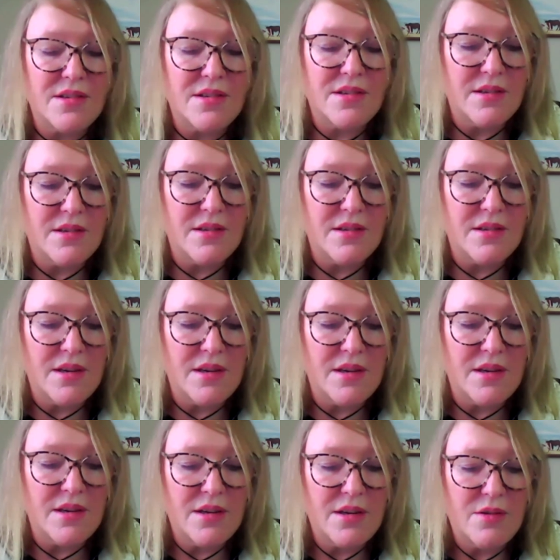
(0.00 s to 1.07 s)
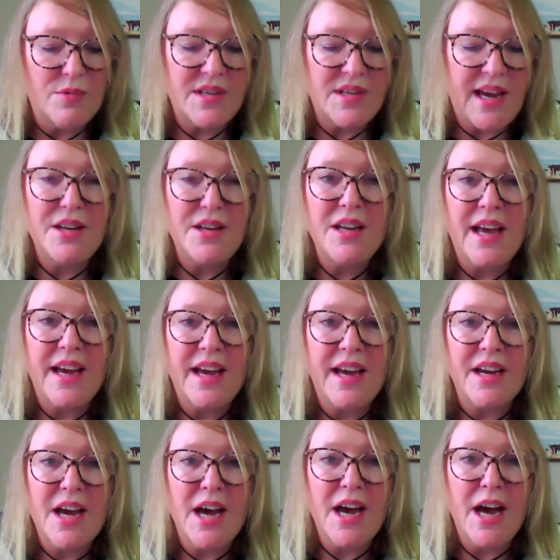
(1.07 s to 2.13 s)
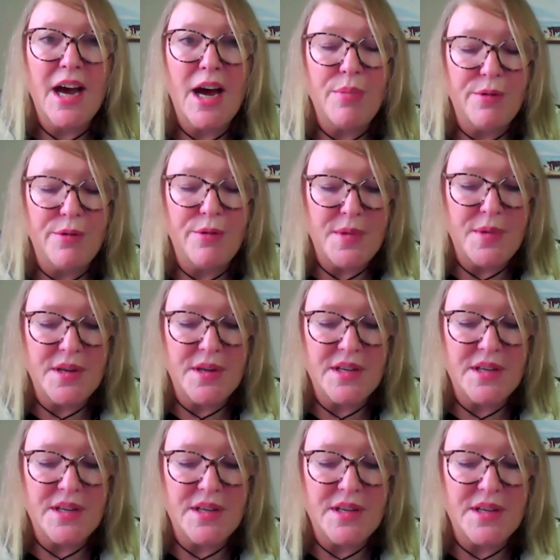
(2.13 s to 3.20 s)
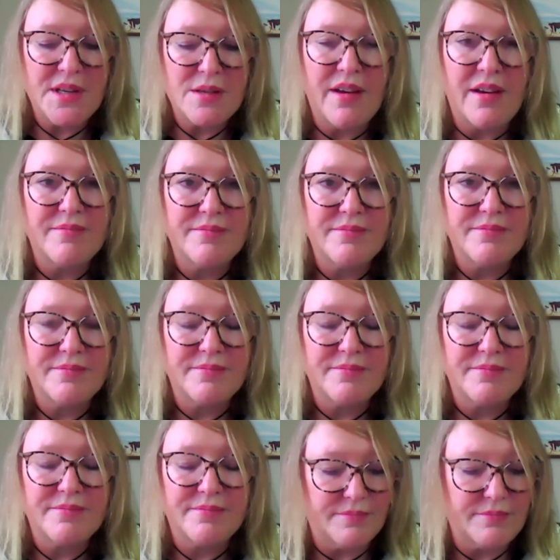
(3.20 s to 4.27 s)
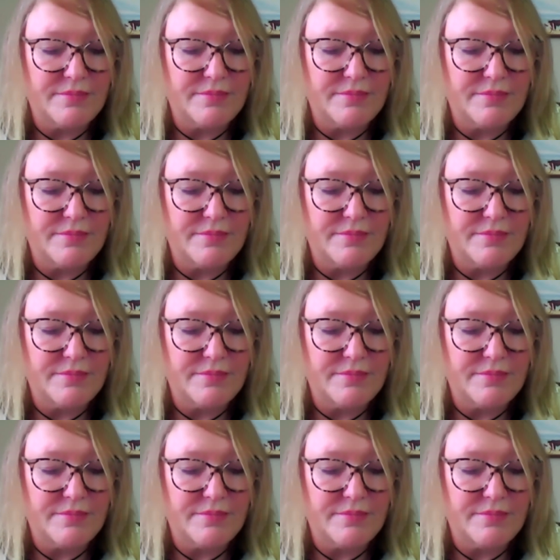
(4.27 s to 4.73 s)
Her innocence was taken like a cub from its mother.